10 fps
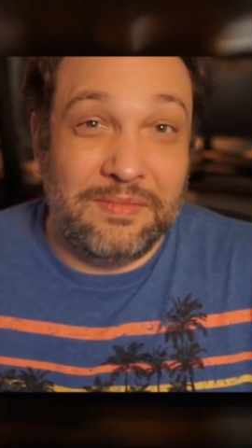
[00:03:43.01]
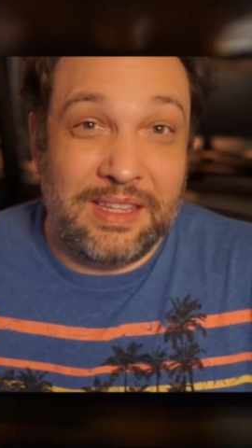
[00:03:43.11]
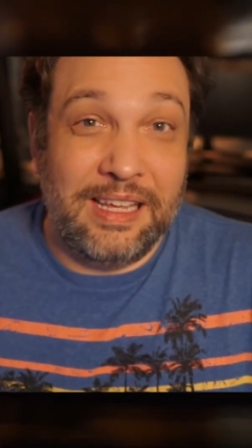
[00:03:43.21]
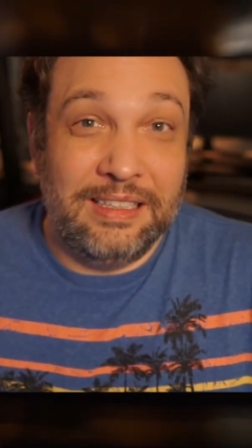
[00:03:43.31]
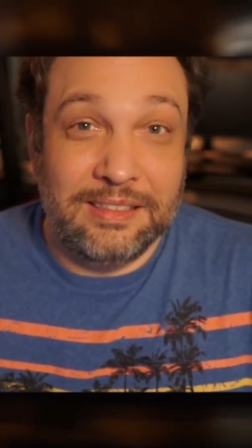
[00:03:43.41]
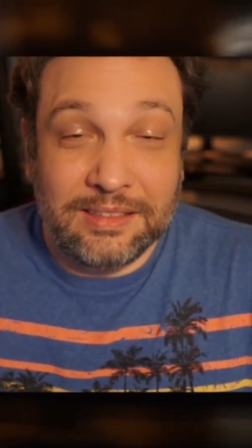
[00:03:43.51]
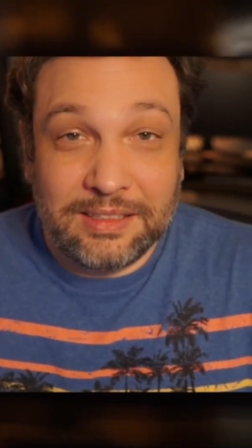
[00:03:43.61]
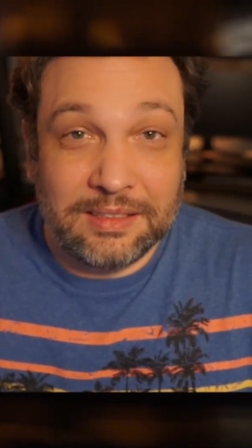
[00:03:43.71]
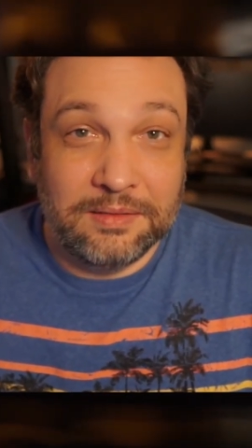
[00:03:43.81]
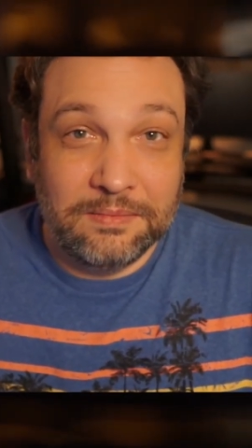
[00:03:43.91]

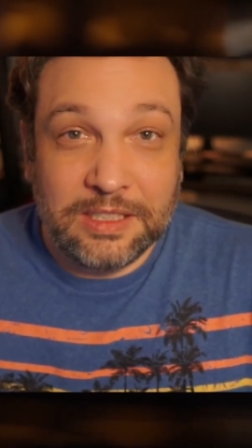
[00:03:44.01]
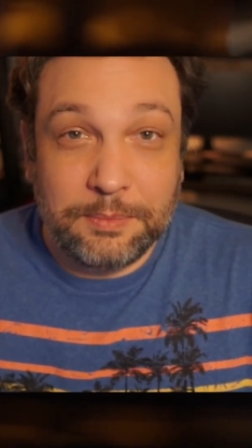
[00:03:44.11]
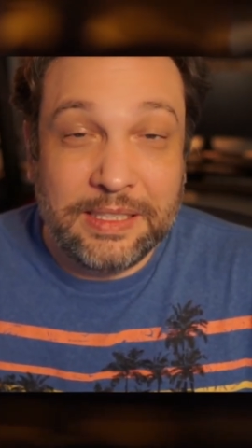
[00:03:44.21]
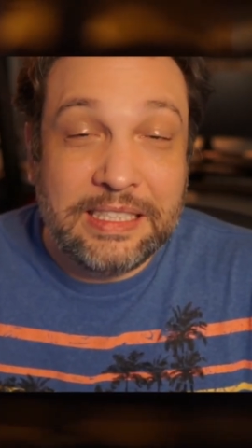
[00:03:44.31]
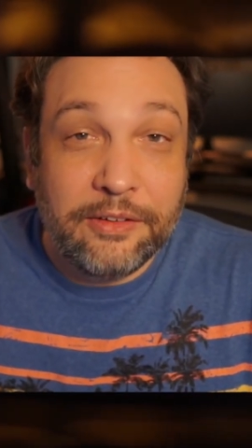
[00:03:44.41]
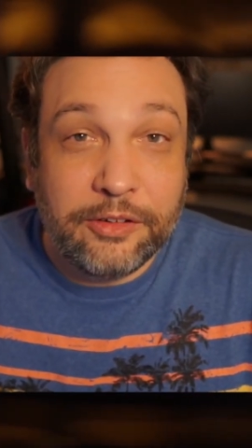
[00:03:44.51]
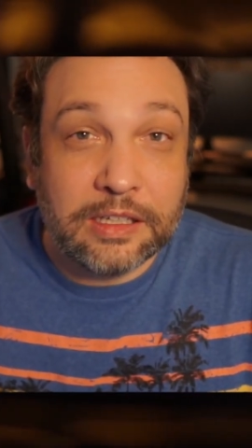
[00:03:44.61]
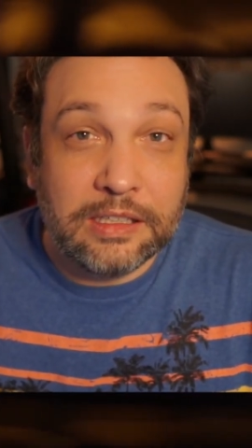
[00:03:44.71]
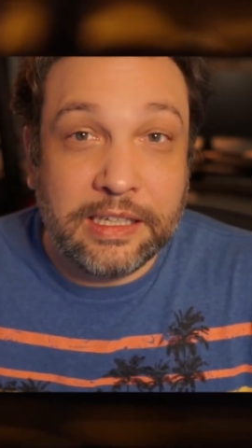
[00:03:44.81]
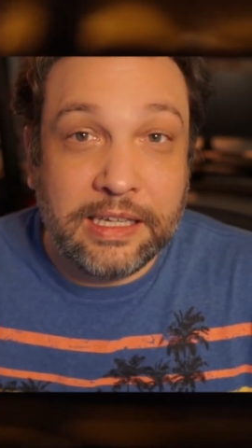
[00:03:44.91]
things
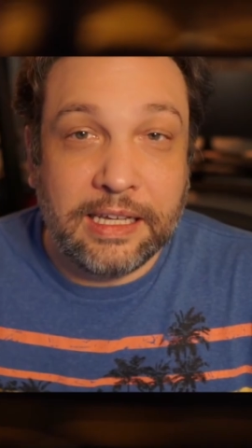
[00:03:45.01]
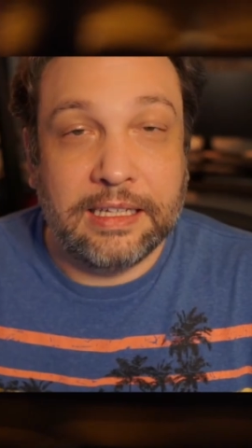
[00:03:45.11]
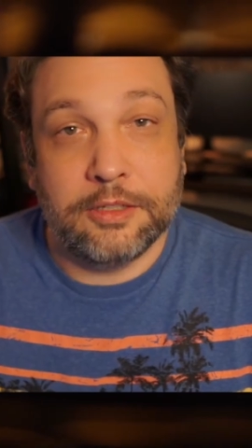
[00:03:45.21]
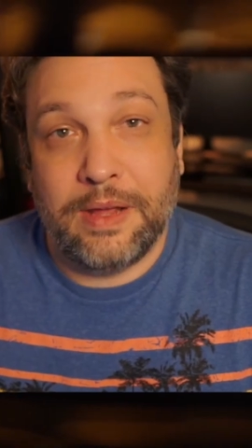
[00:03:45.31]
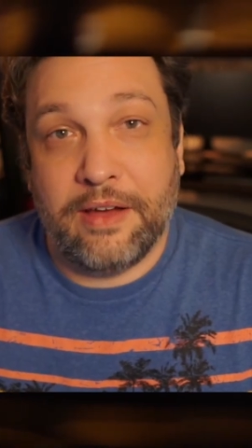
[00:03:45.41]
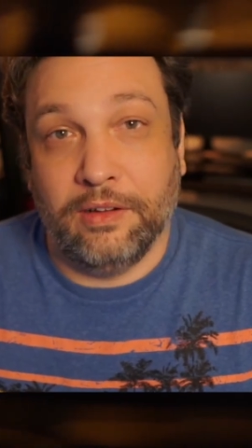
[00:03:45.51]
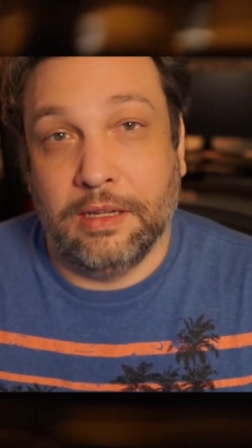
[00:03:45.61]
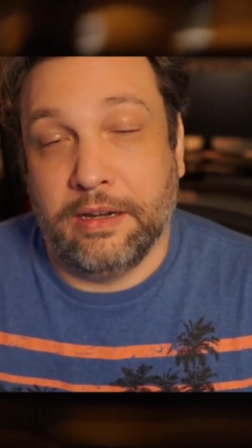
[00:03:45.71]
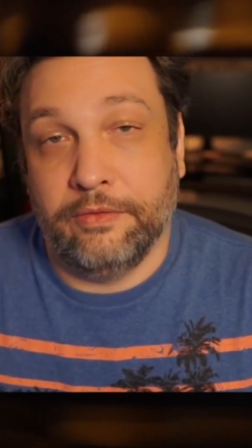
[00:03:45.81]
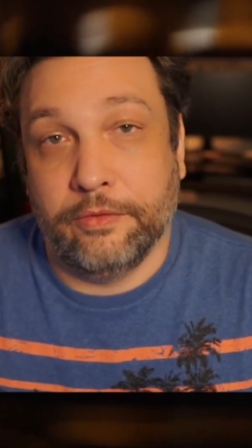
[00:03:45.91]
specifically unless we have a
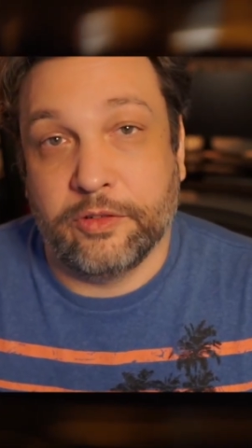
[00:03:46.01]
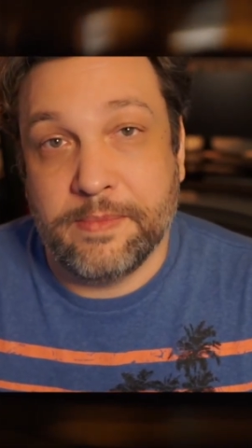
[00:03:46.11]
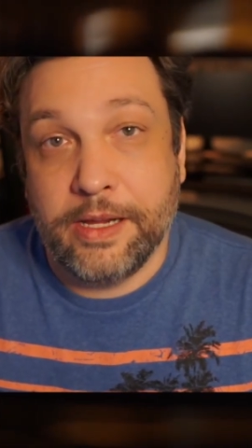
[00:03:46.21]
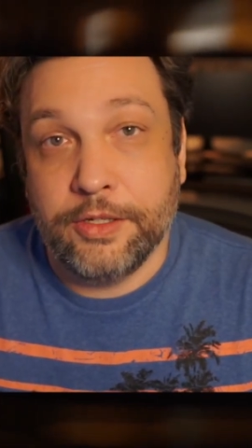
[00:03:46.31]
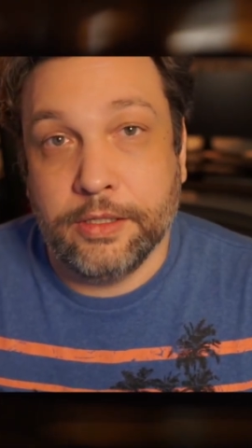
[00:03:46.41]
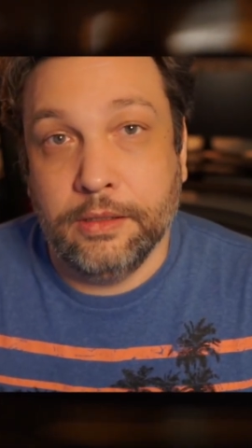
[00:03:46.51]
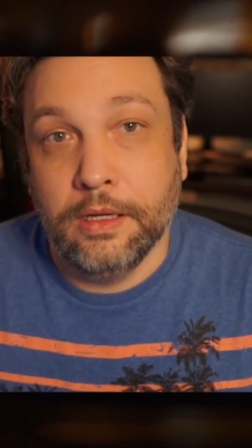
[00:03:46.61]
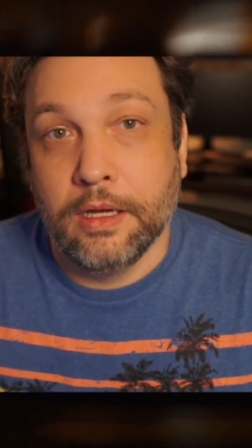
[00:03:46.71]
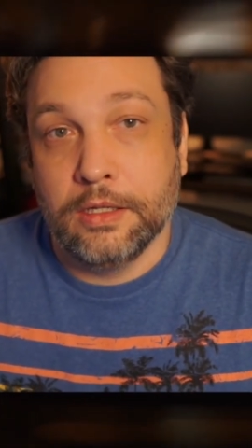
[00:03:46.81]
lot of information.